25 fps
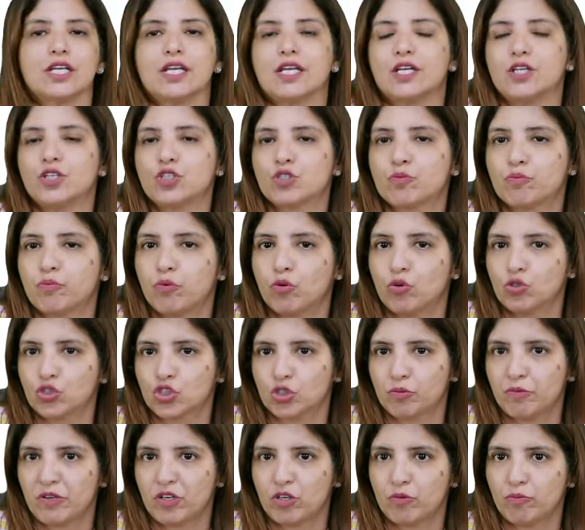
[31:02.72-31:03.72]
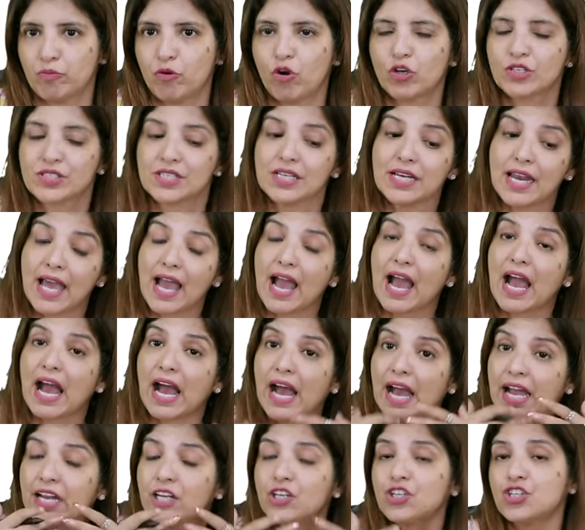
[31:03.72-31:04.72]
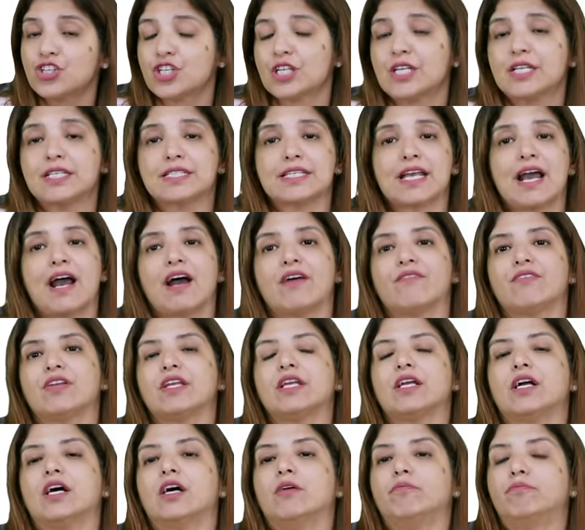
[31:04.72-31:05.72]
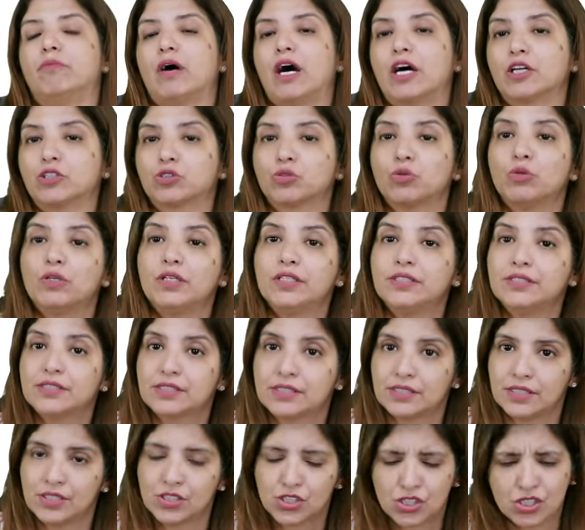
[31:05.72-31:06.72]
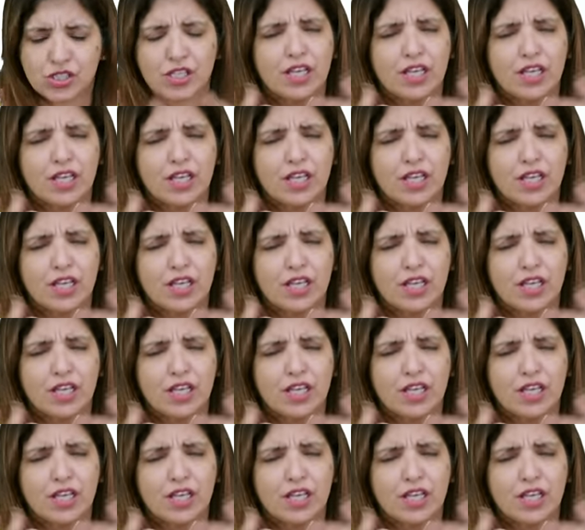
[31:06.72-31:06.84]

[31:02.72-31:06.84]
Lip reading: is postmenopausal and she is having a Bartholin cyst,